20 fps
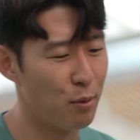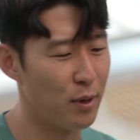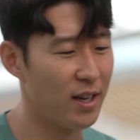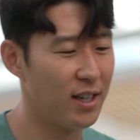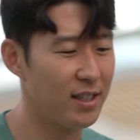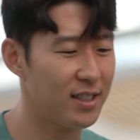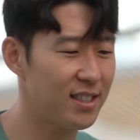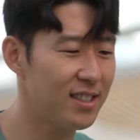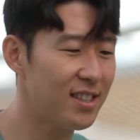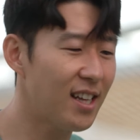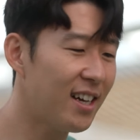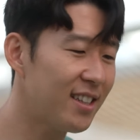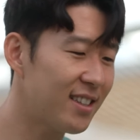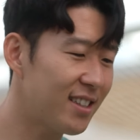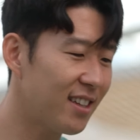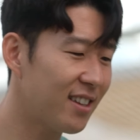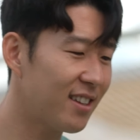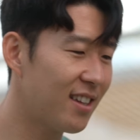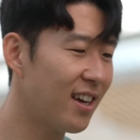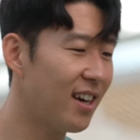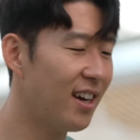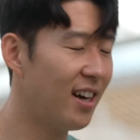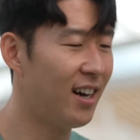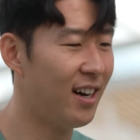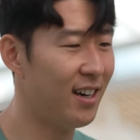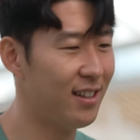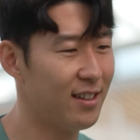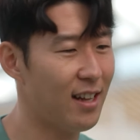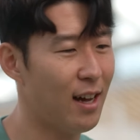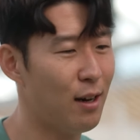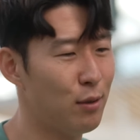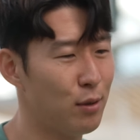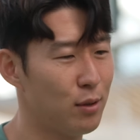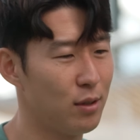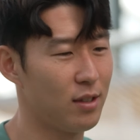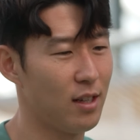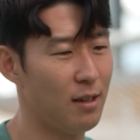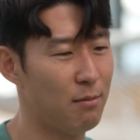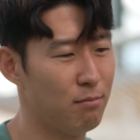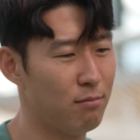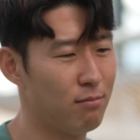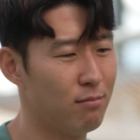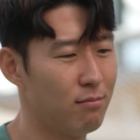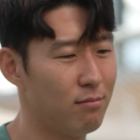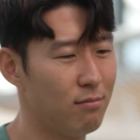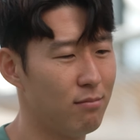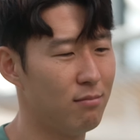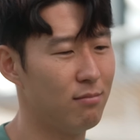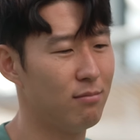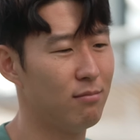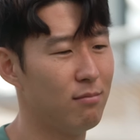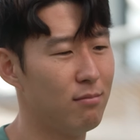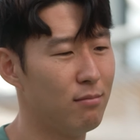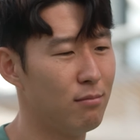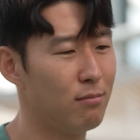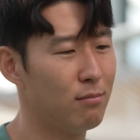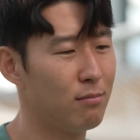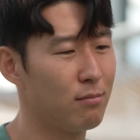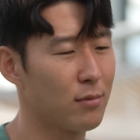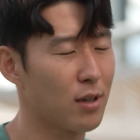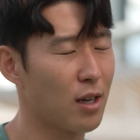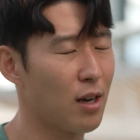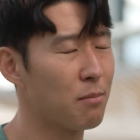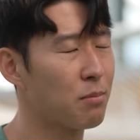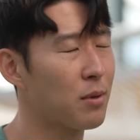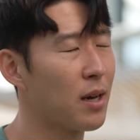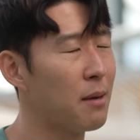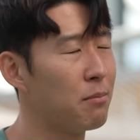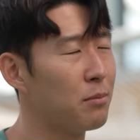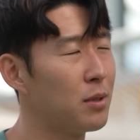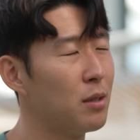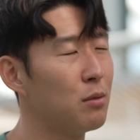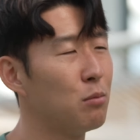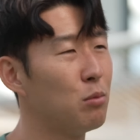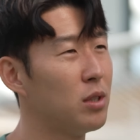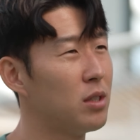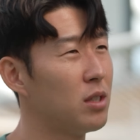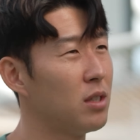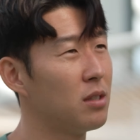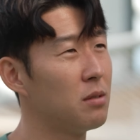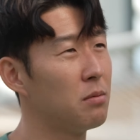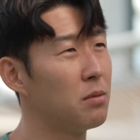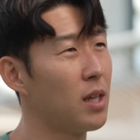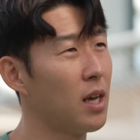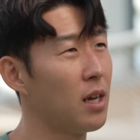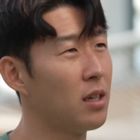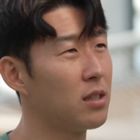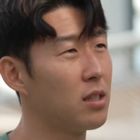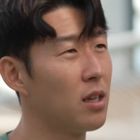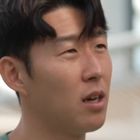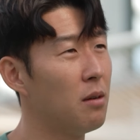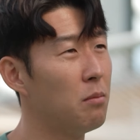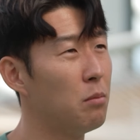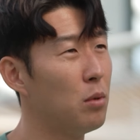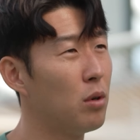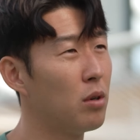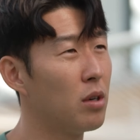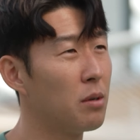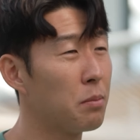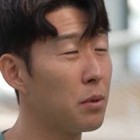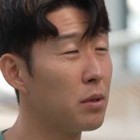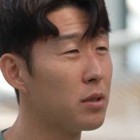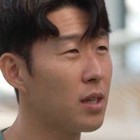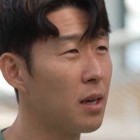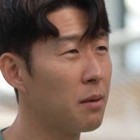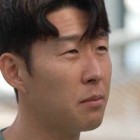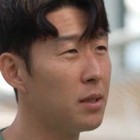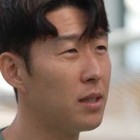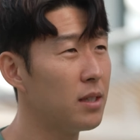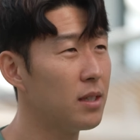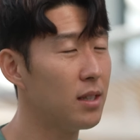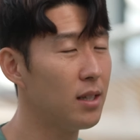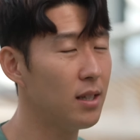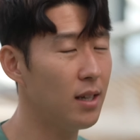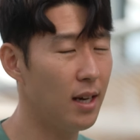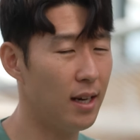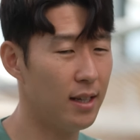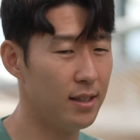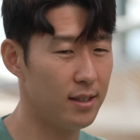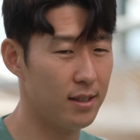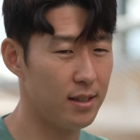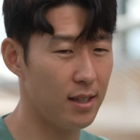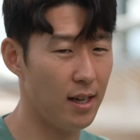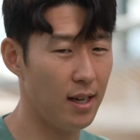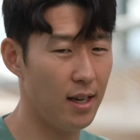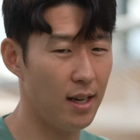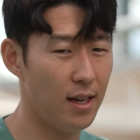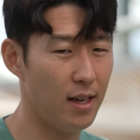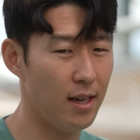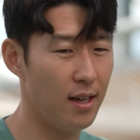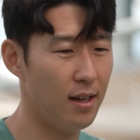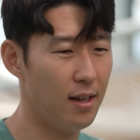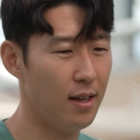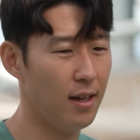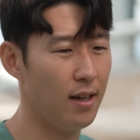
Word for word: when I started there. Now is I'm um, club captain, which is takes uh, more responsibility and. Uh,